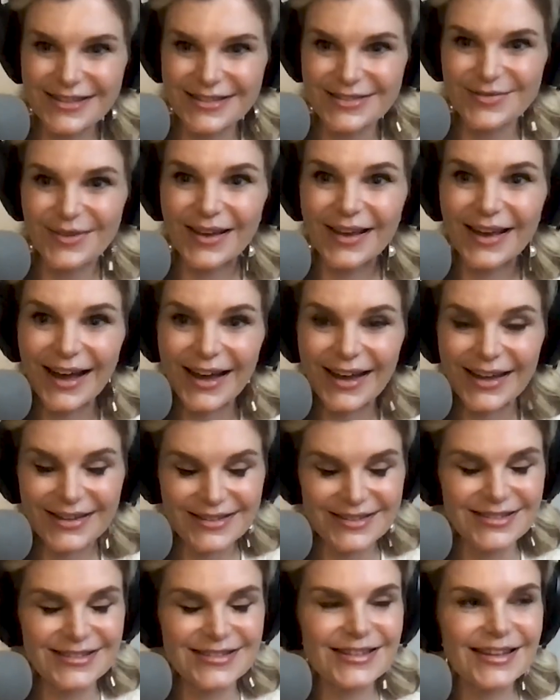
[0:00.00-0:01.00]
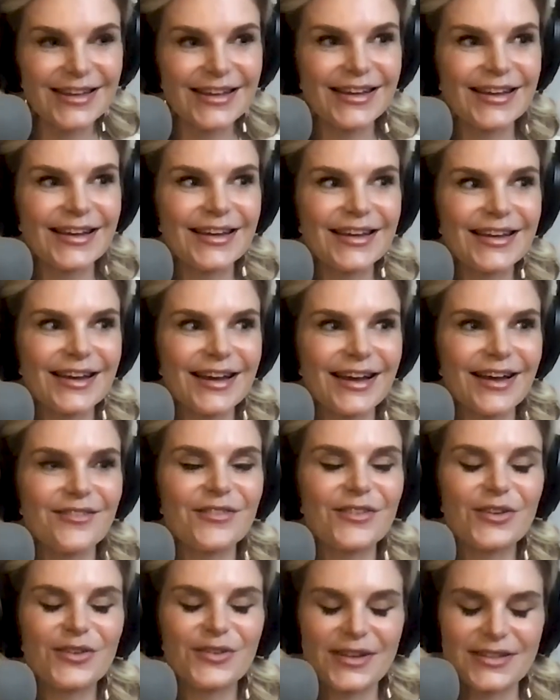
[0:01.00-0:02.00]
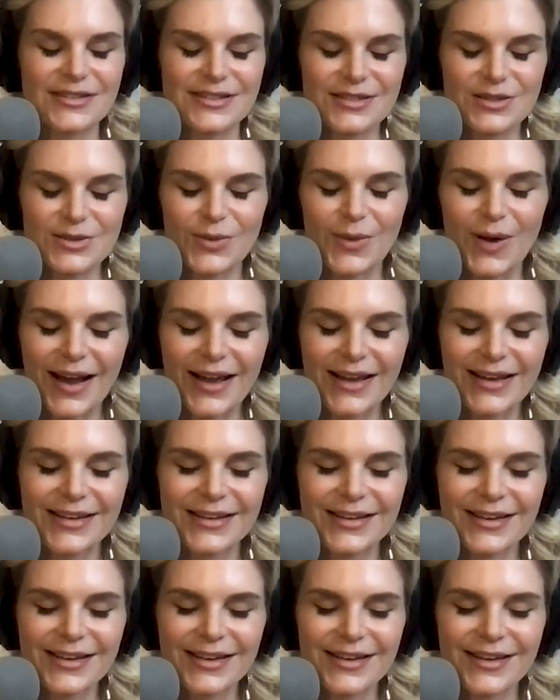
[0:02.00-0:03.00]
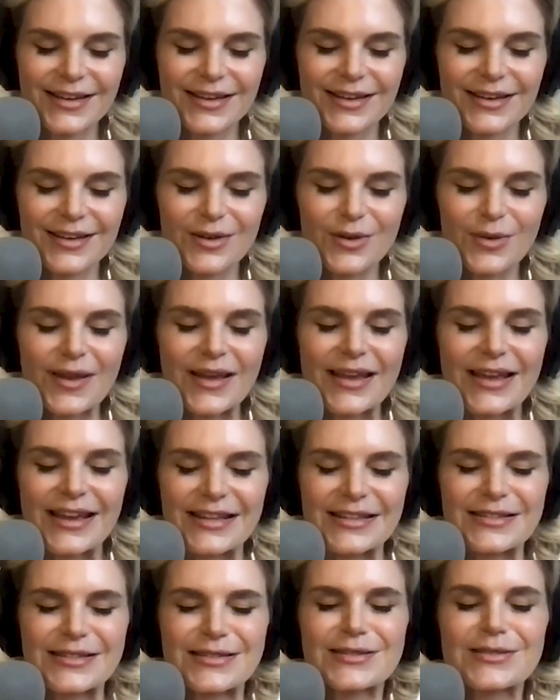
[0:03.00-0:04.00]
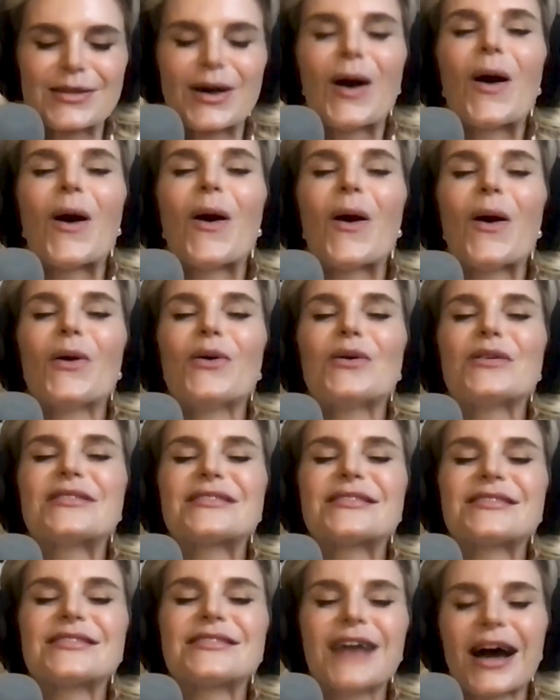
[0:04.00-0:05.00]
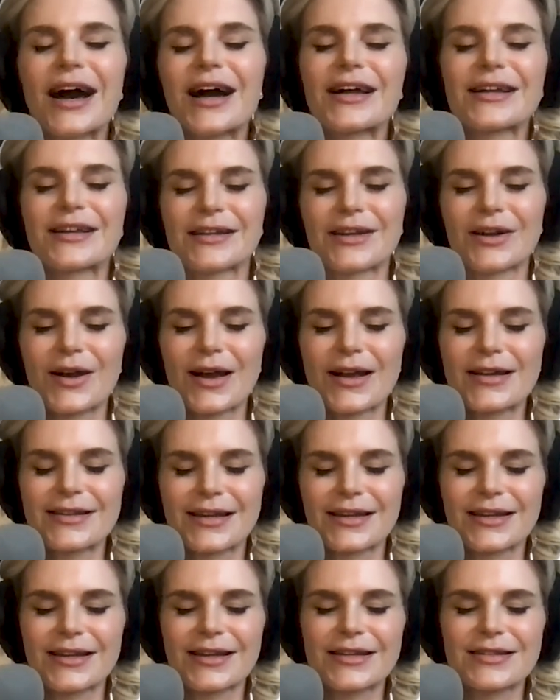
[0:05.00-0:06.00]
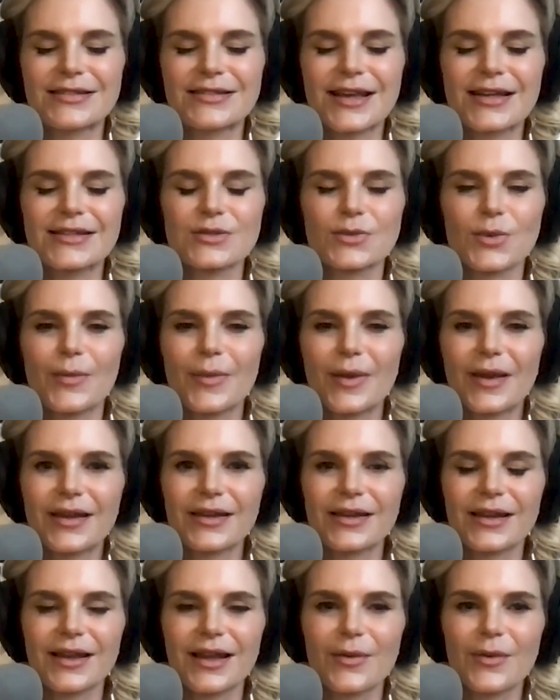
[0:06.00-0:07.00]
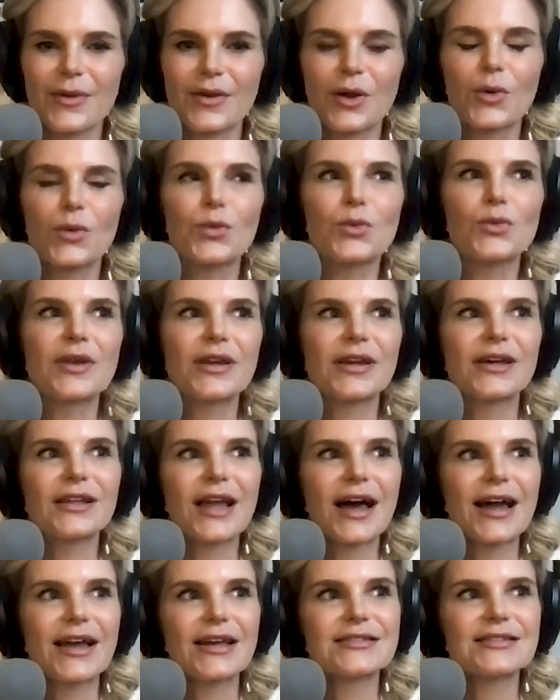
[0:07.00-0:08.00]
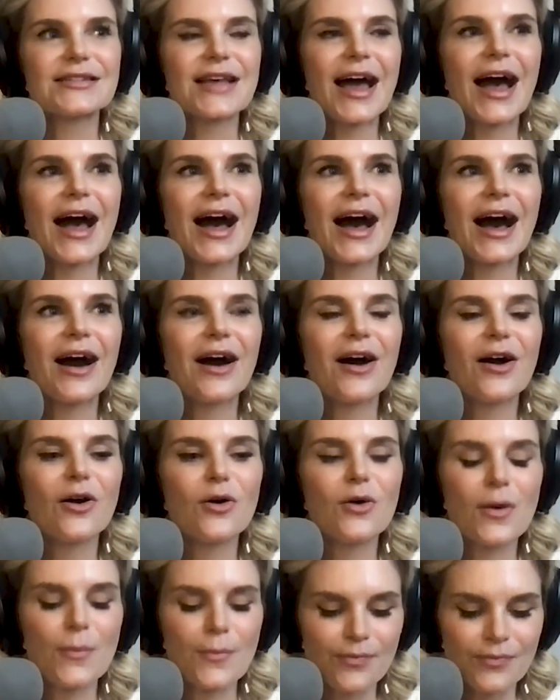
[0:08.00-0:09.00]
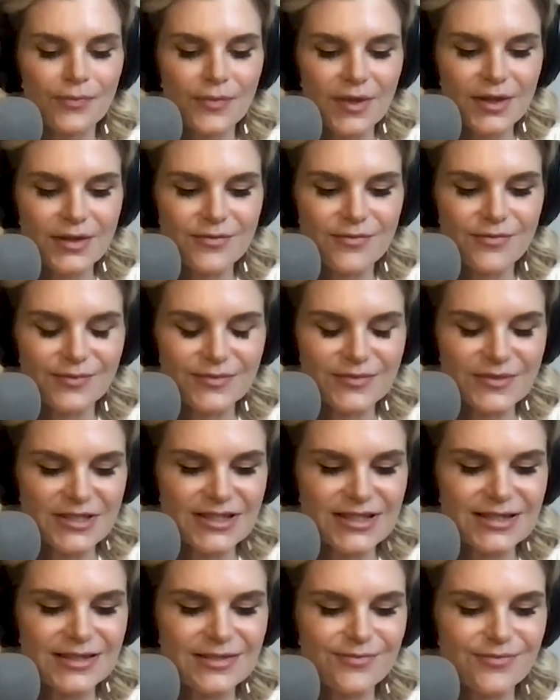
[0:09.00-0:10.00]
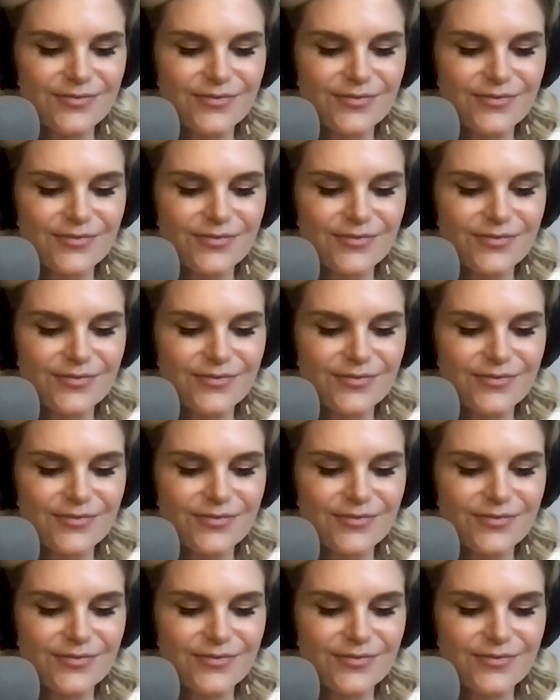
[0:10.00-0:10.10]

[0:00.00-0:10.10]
because a few reasons why. We get so stuck in our identities as women, and we don't realize how just